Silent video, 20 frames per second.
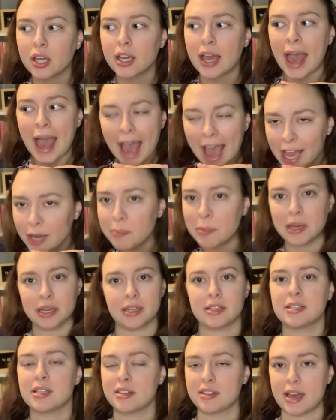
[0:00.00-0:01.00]
had been
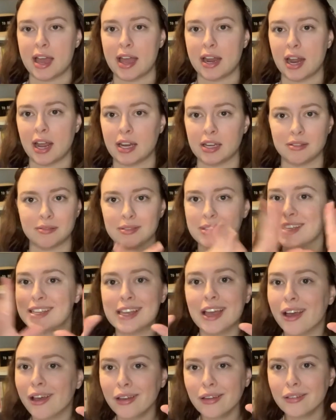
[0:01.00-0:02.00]
into that
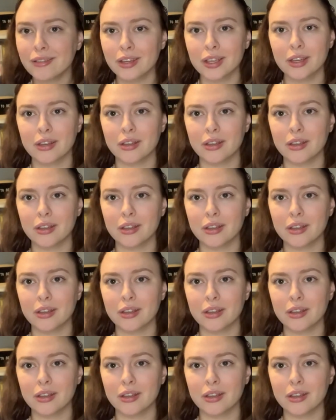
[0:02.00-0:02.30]
idea,